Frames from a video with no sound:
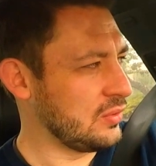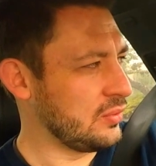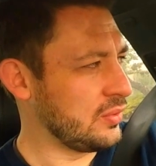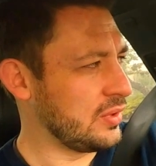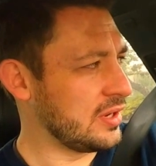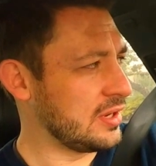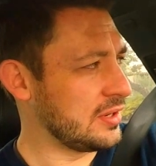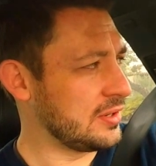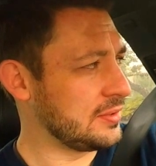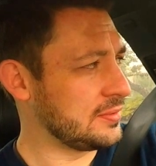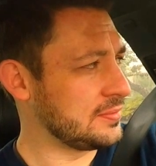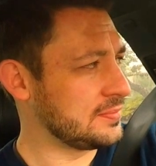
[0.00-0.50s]

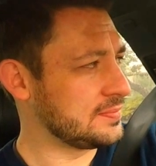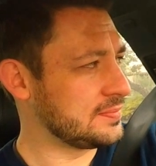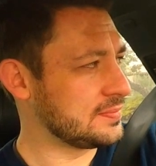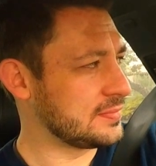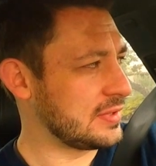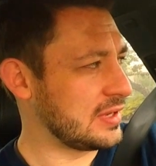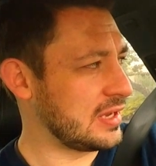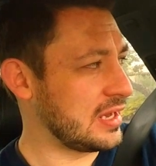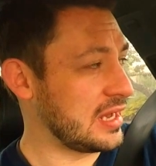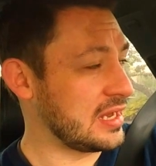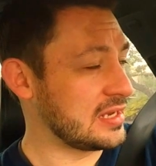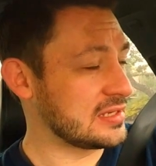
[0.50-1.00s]
well,
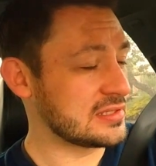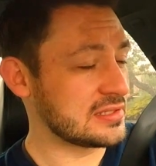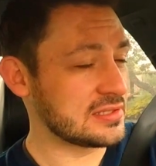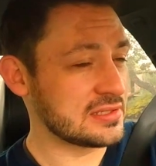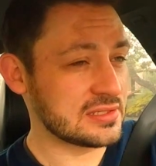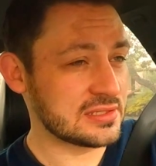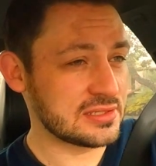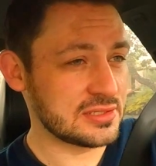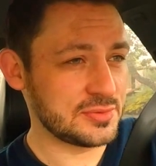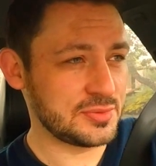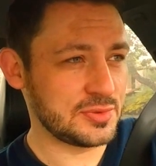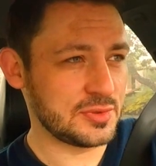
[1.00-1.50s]
I
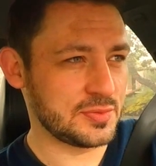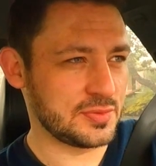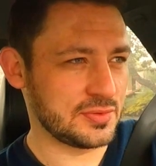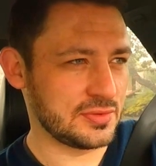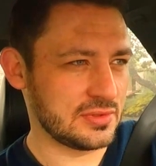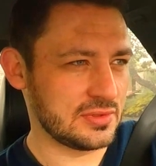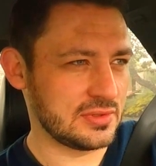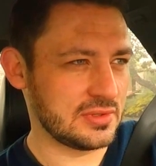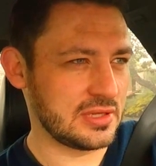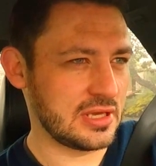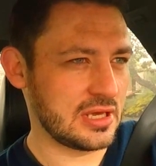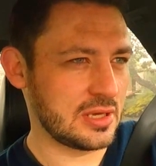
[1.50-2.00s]
still see
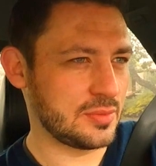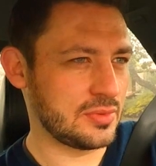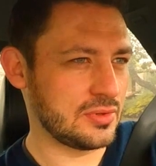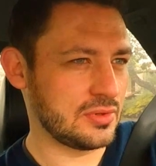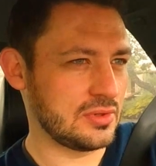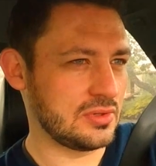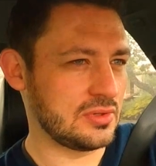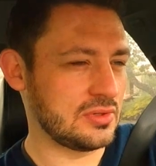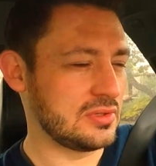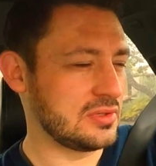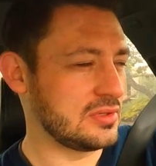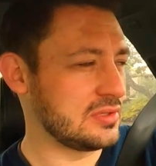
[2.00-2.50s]
people
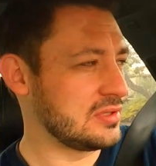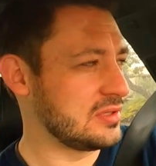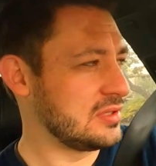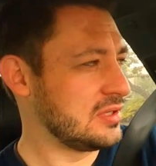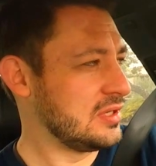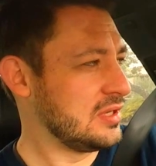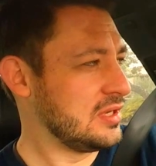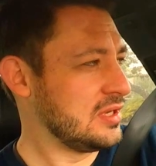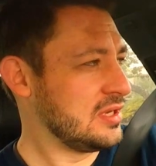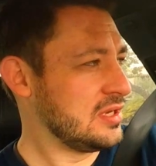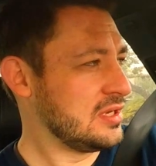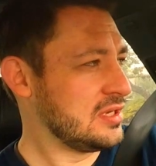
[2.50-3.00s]
label.
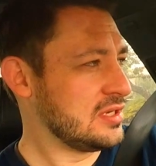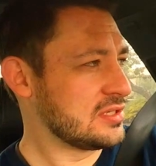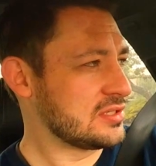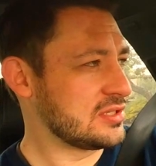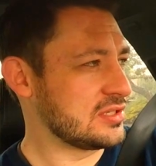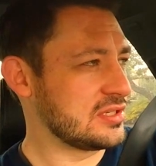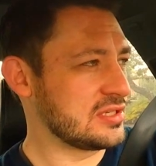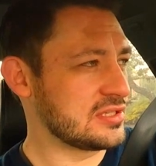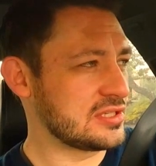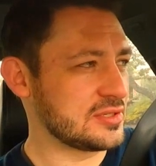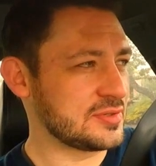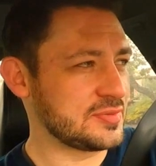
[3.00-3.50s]

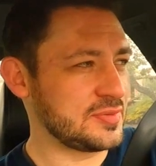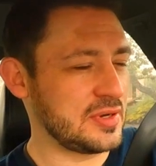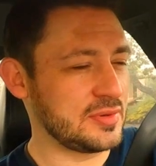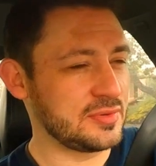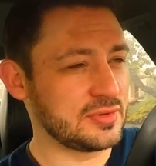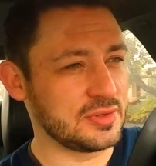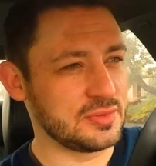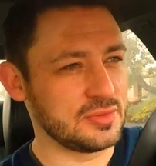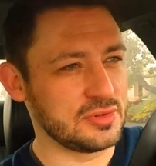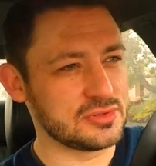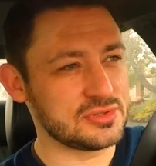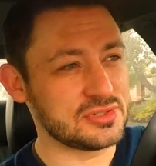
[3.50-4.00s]
So this is
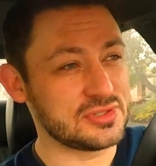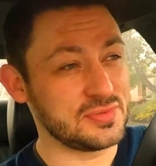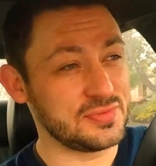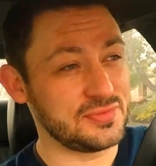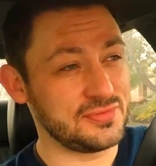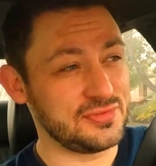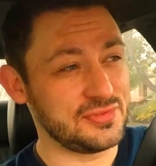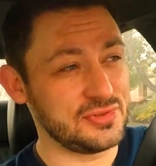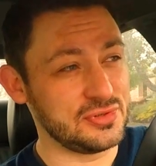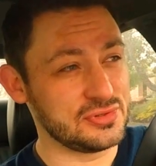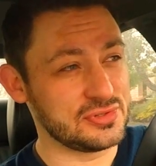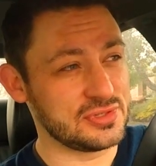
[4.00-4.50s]
probably the most
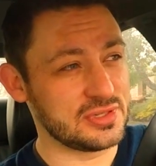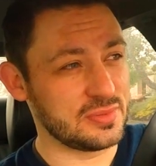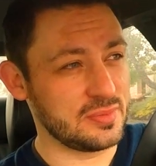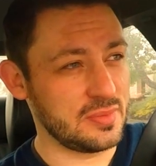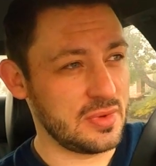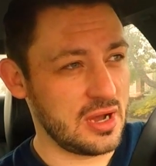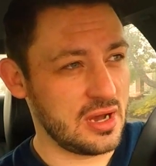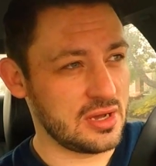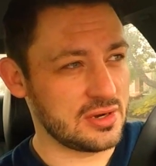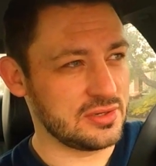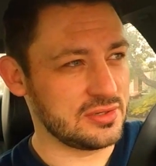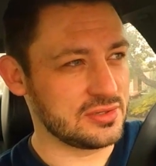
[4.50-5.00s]
confusing
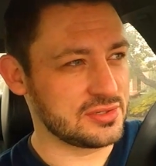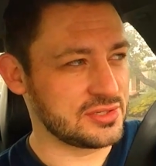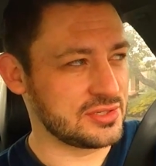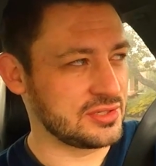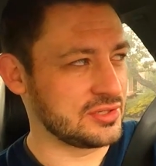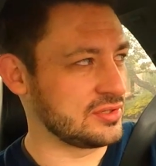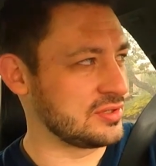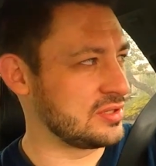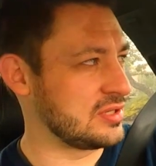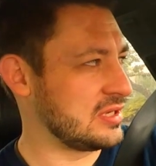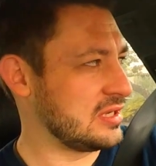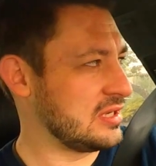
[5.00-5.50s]
model.
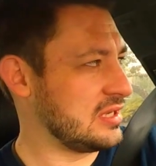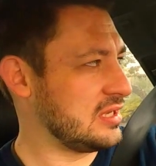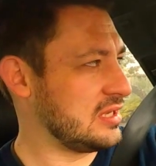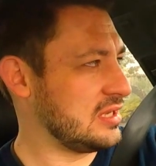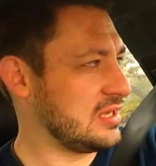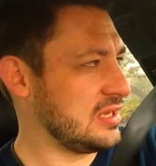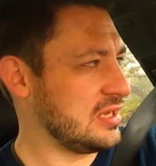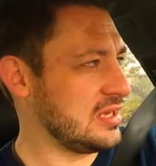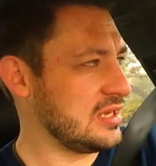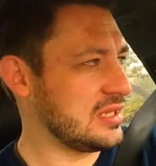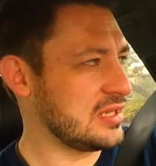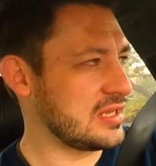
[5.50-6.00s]
So the
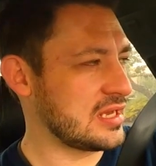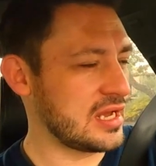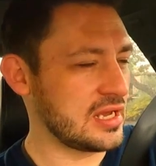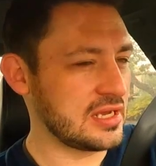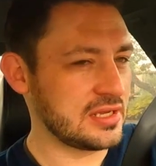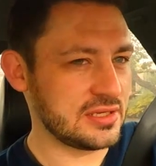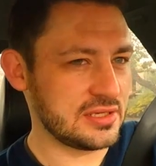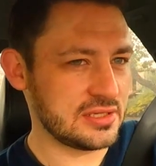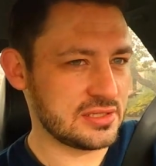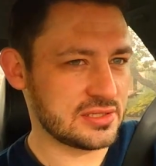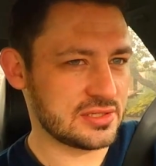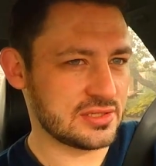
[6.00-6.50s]

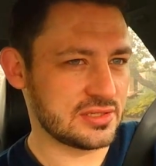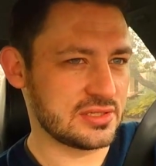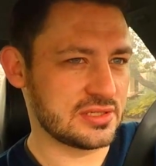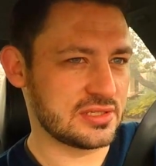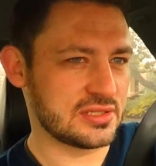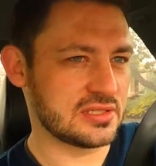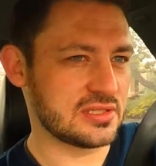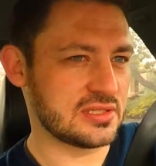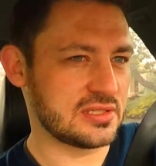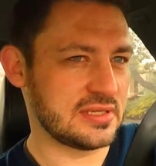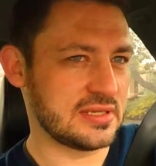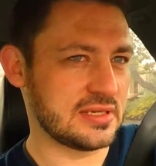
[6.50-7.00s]
E90, so
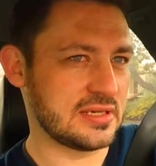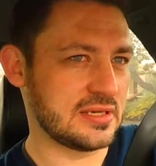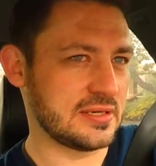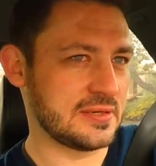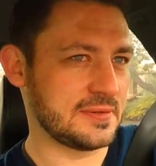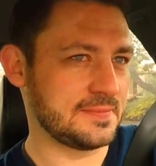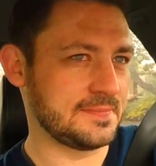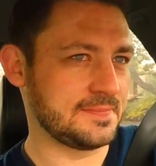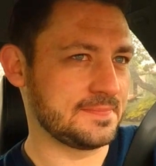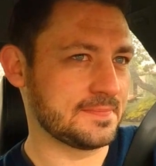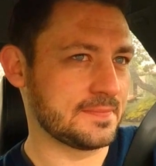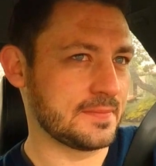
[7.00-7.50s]
this is
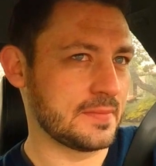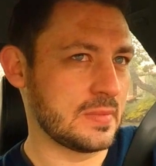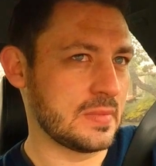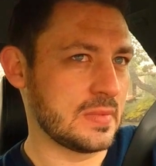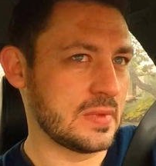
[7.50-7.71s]
the